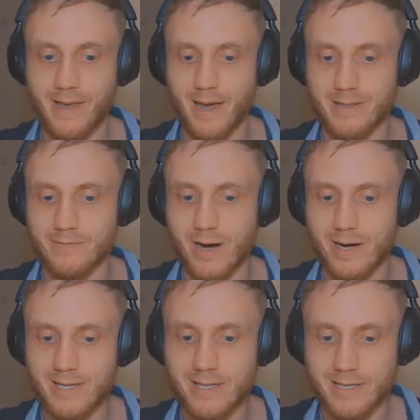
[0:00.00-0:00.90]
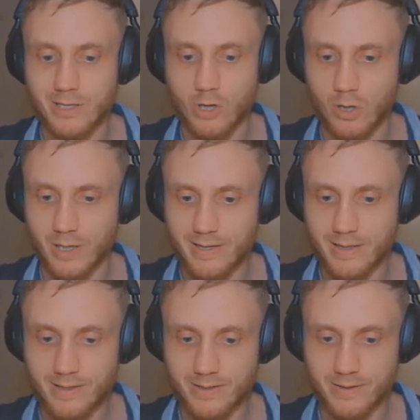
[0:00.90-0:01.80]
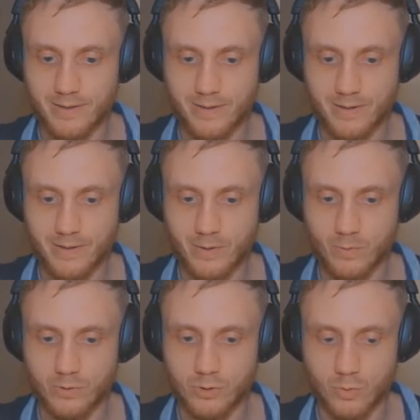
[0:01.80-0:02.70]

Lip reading: And then finally, the call length will do